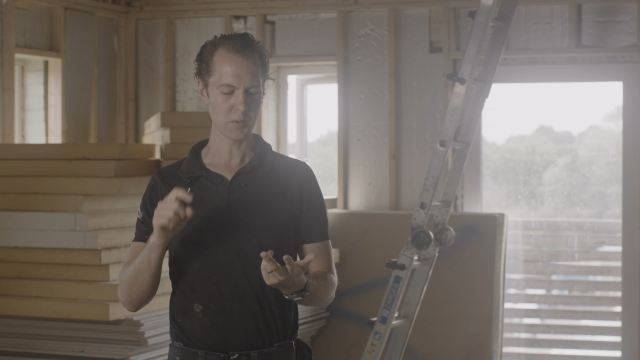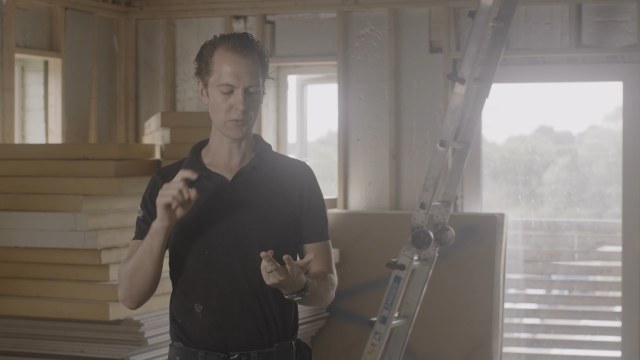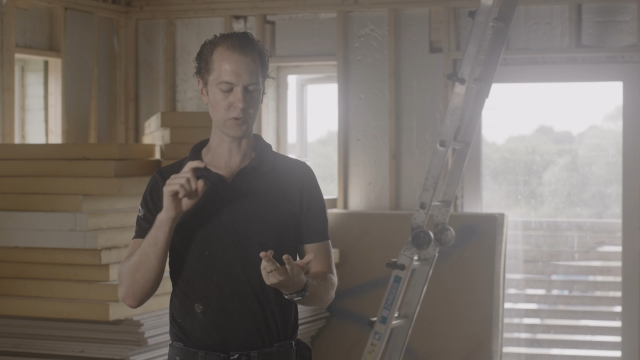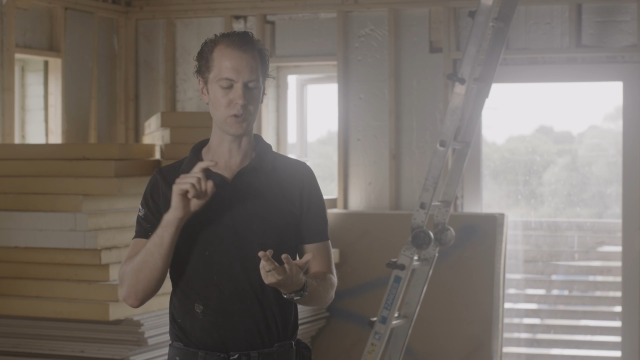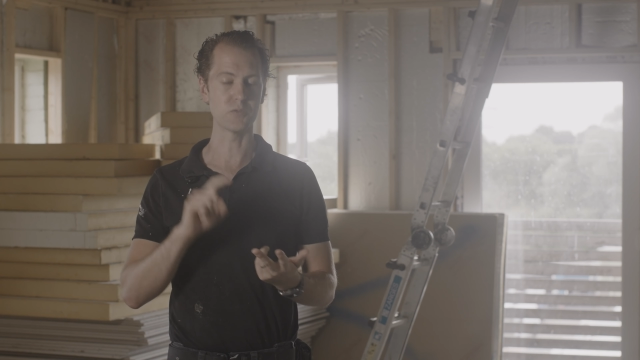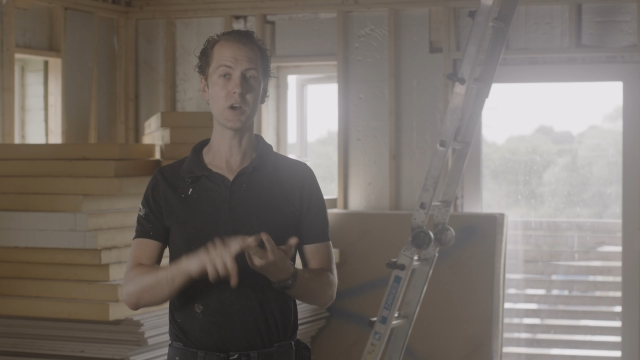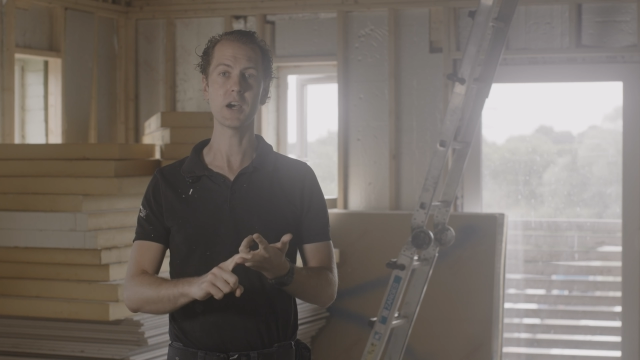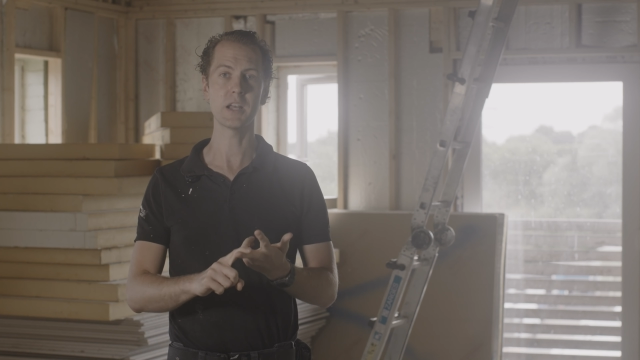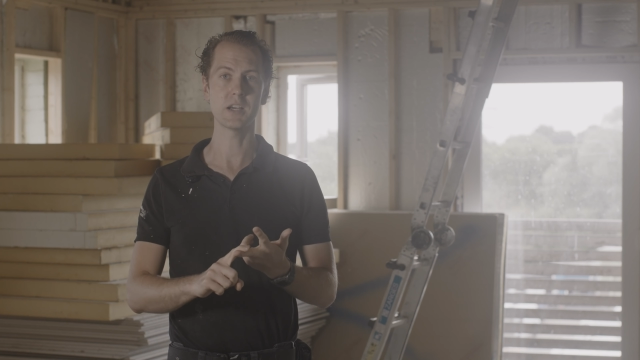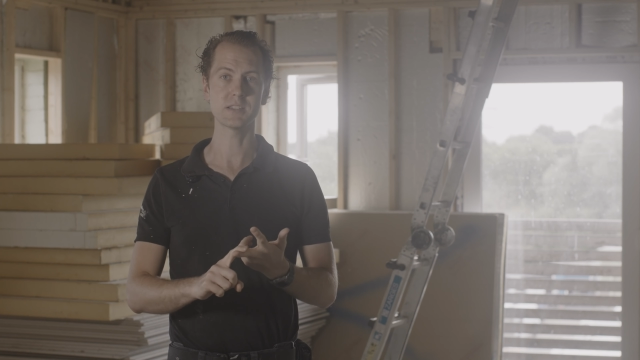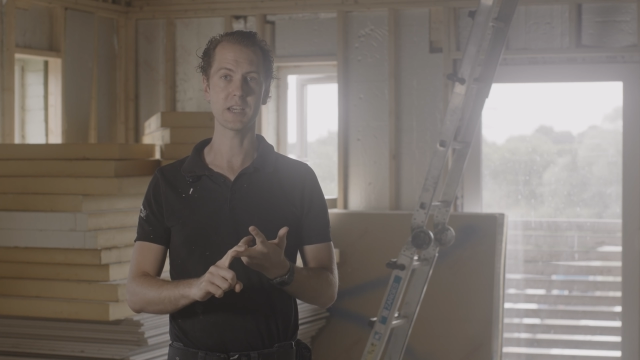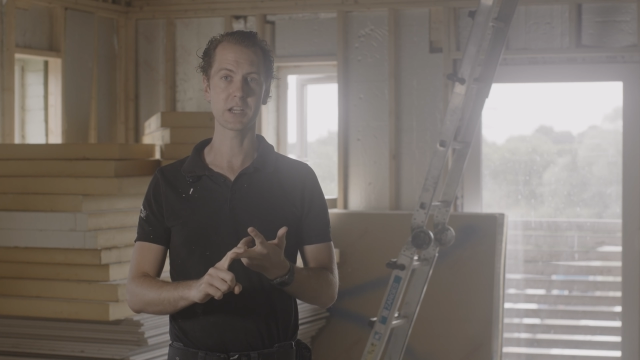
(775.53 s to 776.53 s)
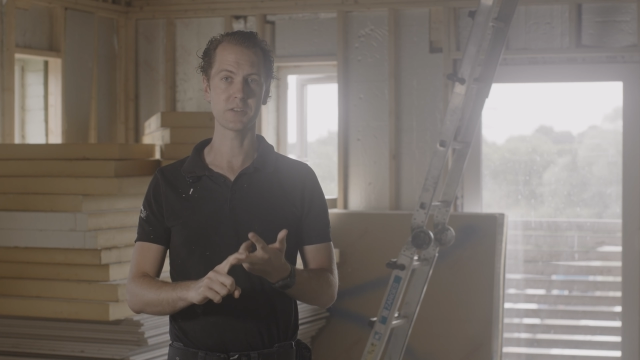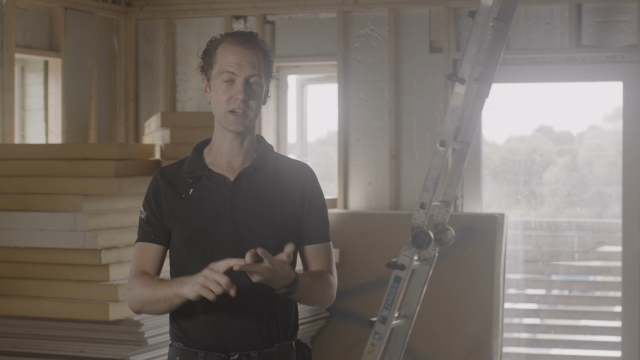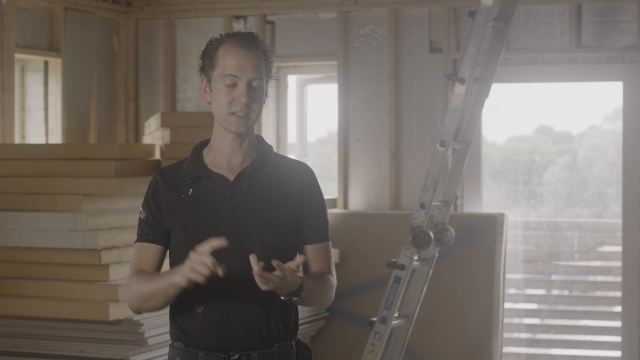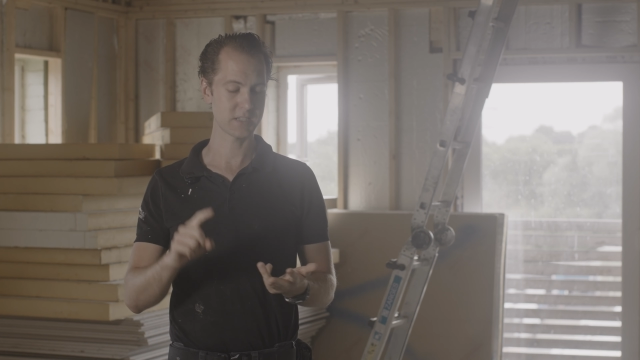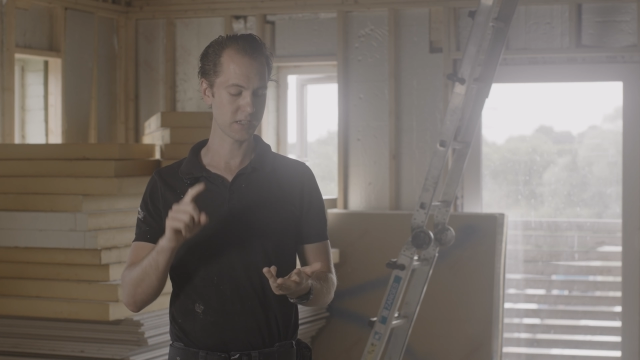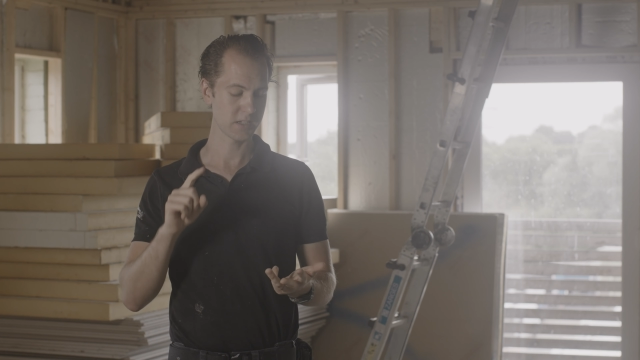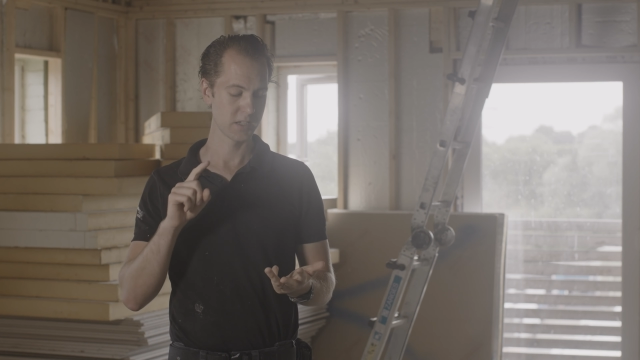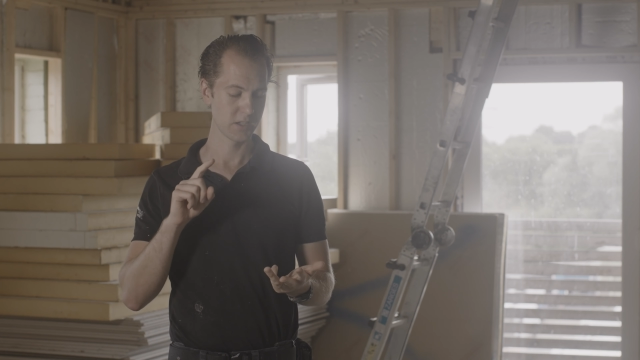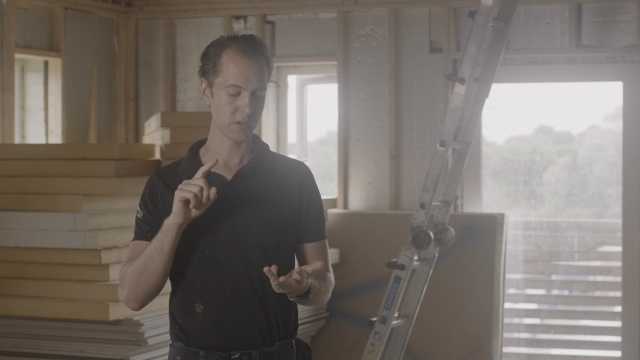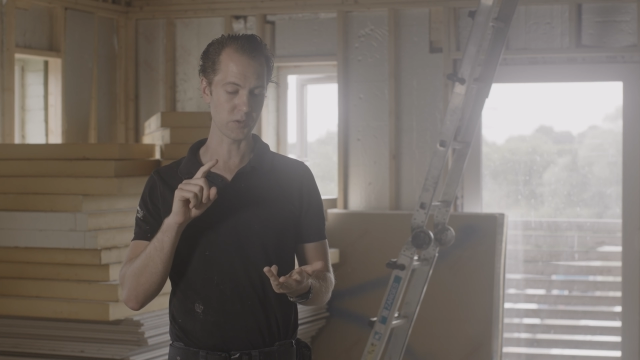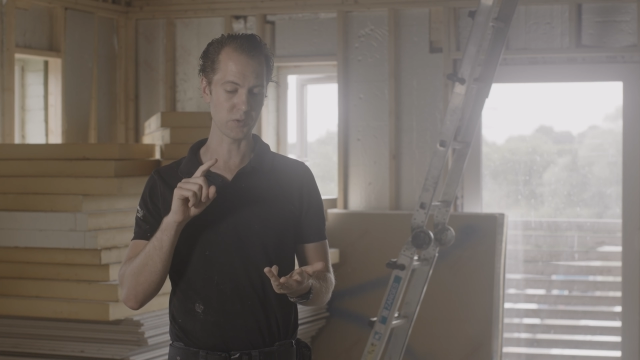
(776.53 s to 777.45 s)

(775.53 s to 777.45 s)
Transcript: We've got Ryan, our decorator, who